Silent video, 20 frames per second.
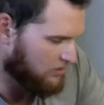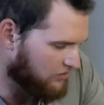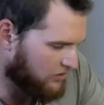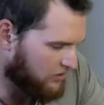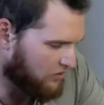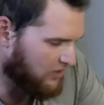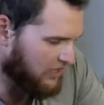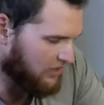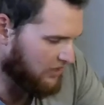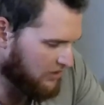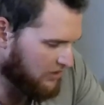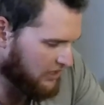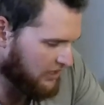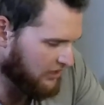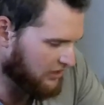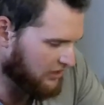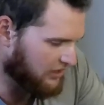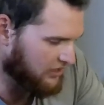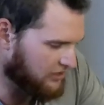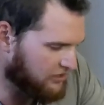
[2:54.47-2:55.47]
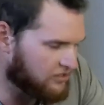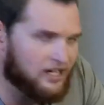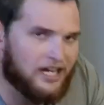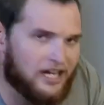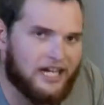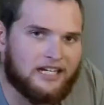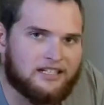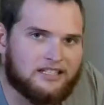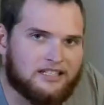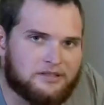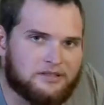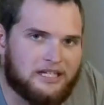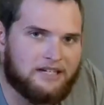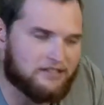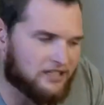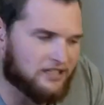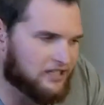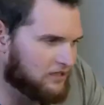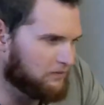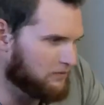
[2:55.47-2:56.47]
The way we're going to try it, because we
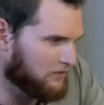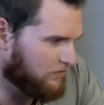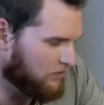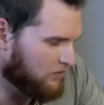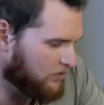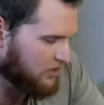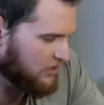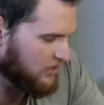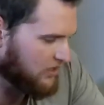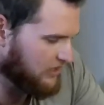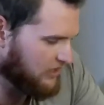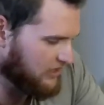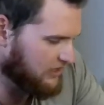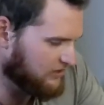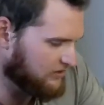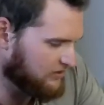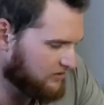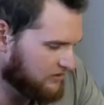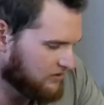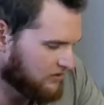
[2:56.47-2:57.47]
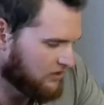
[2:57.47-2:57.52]
haven't done it before, is